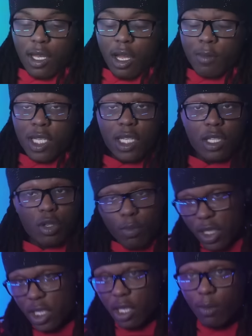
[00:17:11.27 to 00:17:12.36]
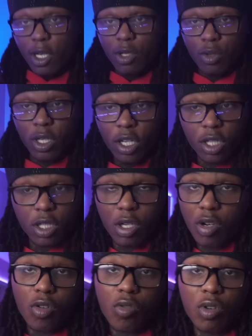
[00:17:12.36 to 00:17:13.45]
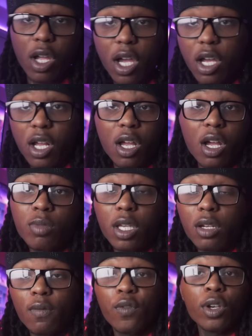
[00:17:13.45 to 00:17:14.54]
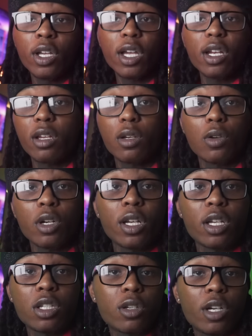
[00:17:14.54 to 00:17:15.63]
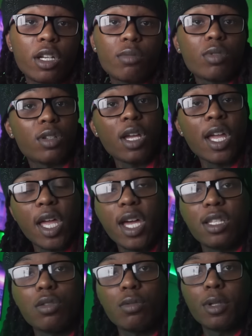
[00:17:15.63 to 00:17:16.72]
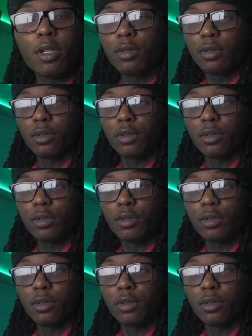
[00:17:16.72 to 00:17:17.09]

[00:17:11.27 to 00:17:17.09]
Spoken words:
I'm telling you, bruh, she getting my DoorDash code on God. I'm getting free goddamn DoorDash credit, bruh. I got to, bruh.